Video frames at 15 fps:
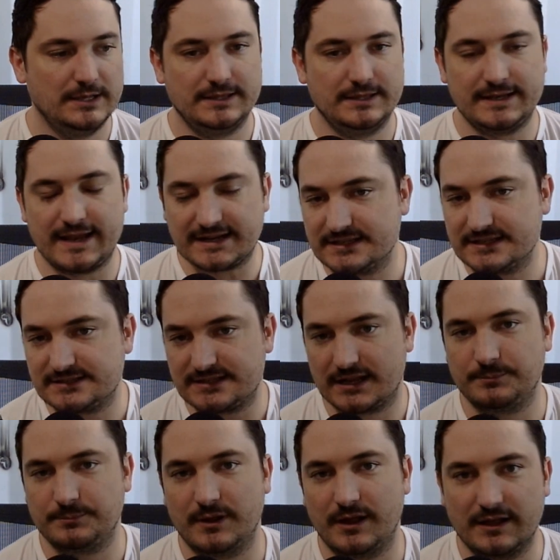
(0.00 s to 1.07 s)
The next things
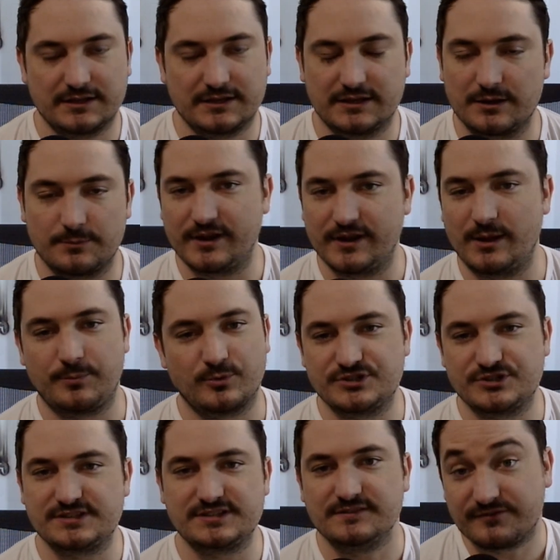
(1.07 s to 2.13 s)
I'm going to bring up are
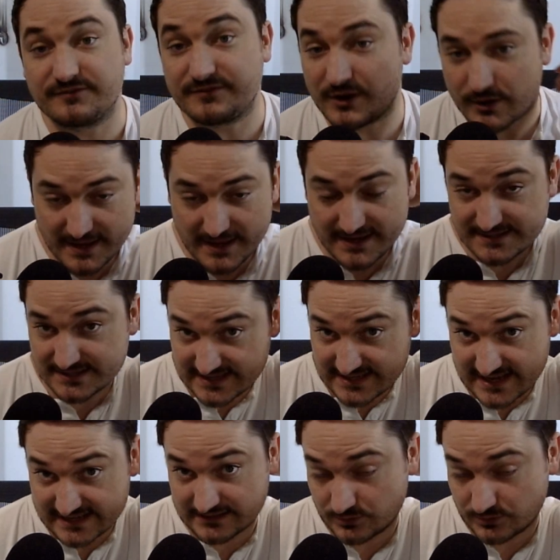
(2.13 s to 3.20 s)
just very basic
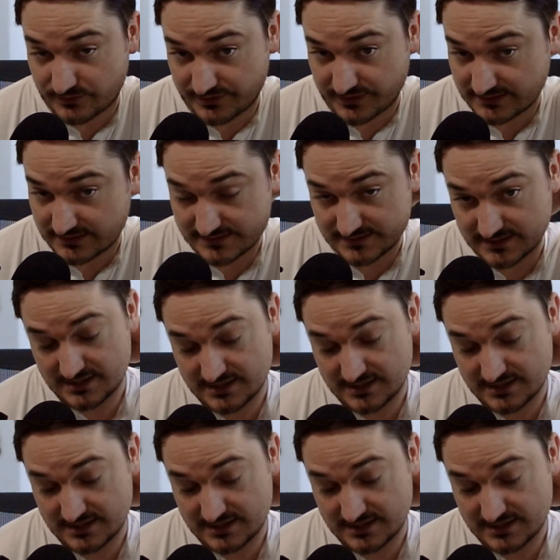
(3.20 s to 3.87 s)
technical things.